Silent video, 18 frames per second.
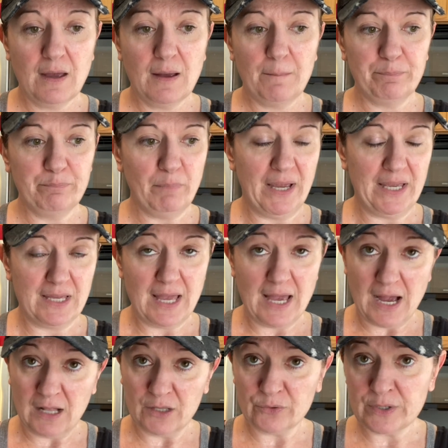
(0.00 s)
my
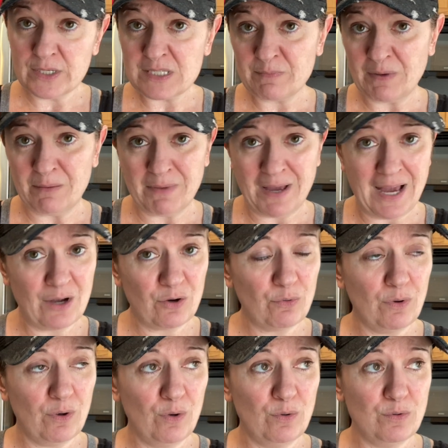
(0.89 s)
calories, my
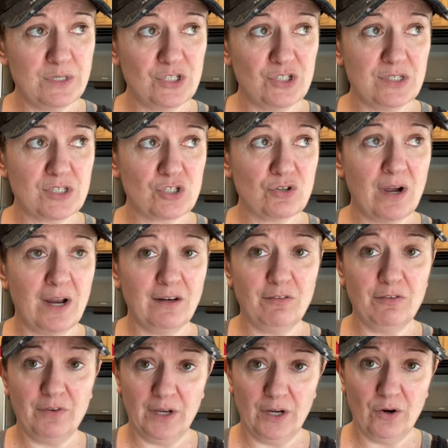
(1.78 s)
macros, just trying
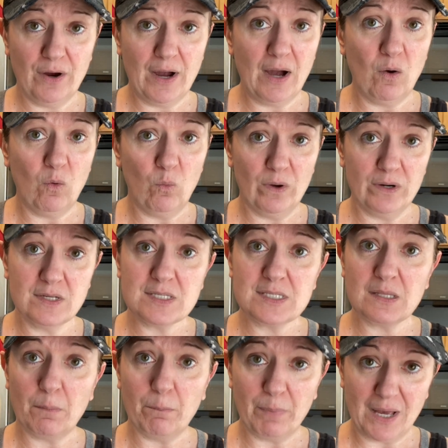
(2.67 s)
to figure out what is
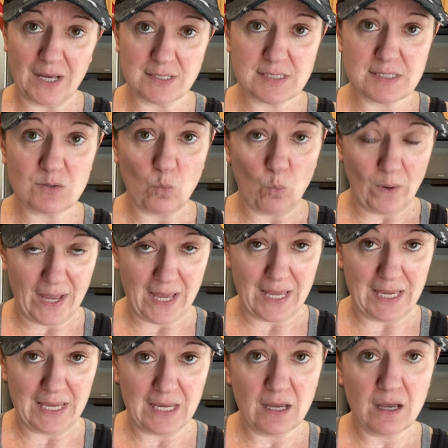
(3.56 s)
the best
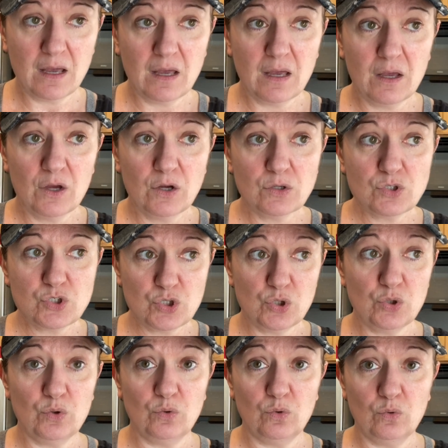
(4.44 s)
way
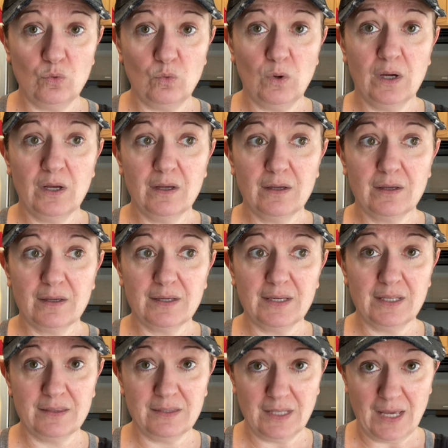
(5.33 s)
to
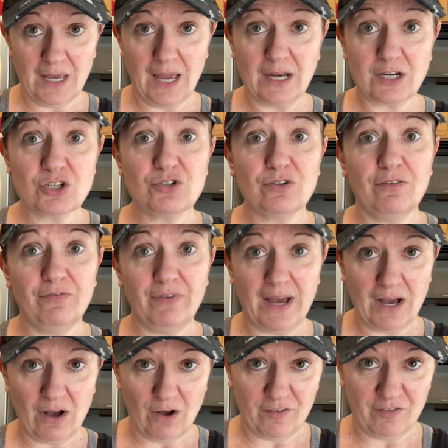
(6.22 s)
get the extra
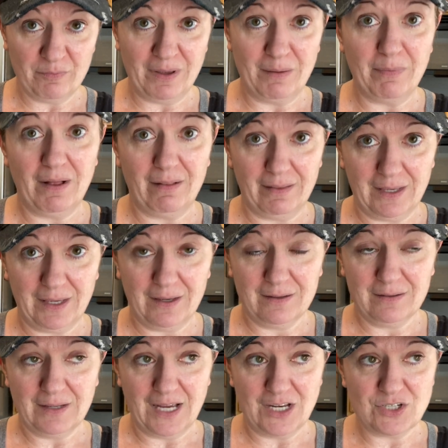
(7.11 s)
fat off my belly.
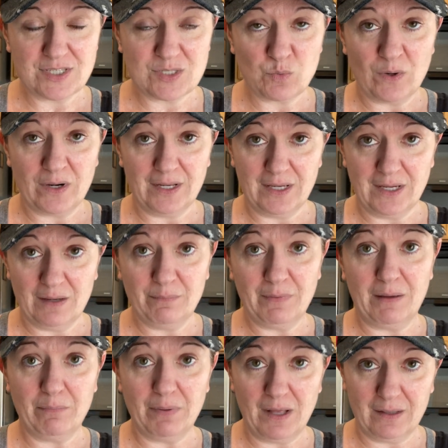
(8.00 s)
I just want to get
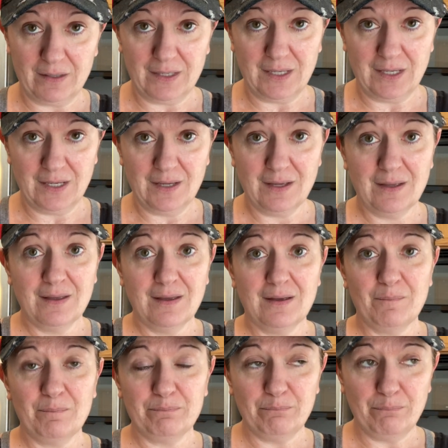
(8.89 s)
my belly
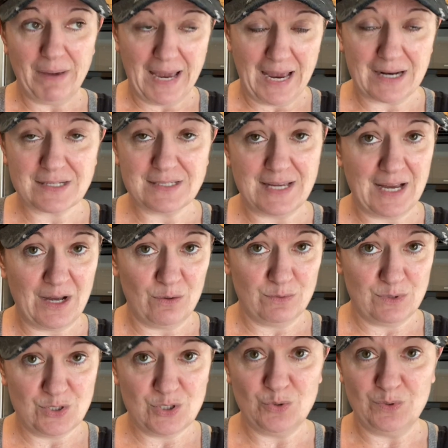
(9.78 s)
back
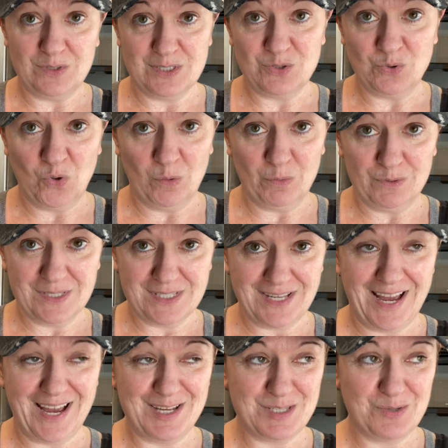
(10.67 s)
down to its normal
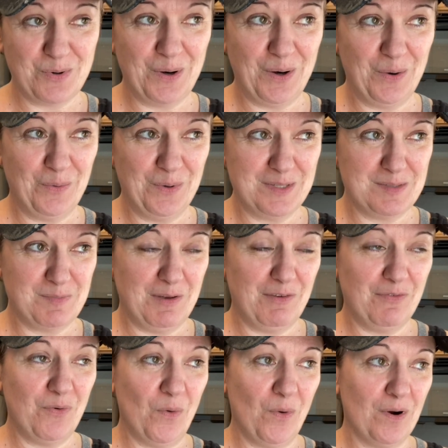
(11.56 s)
size where it was
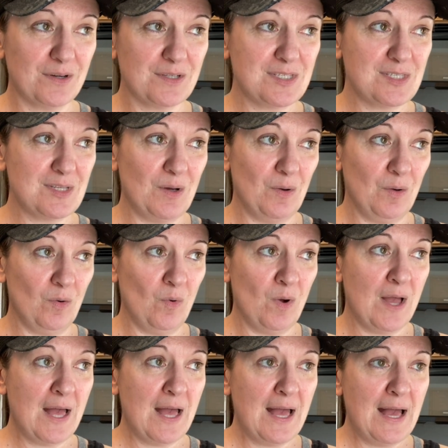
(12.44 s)
before. So
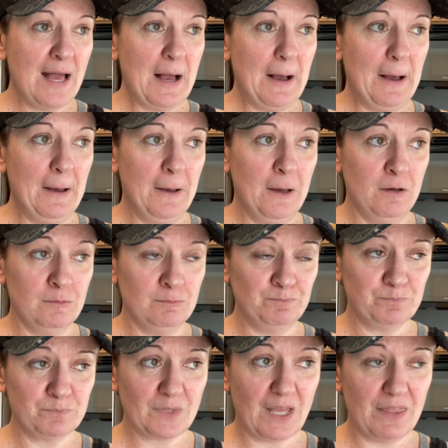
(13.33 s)

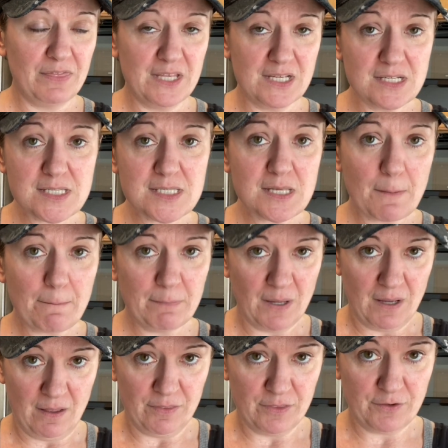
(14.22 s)
this
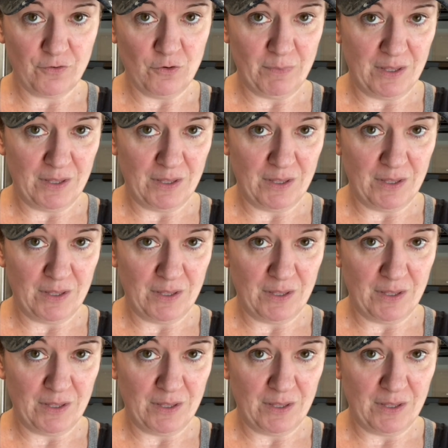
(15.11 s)
month for my